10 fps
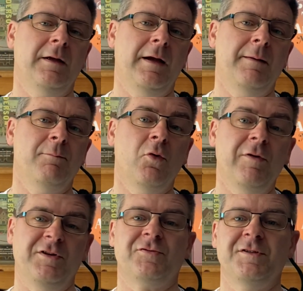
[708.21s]
and more
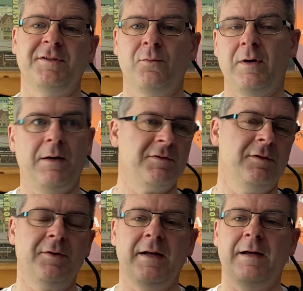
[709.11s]
interested in what I was
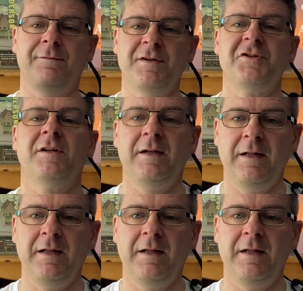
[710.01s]
looking at visually,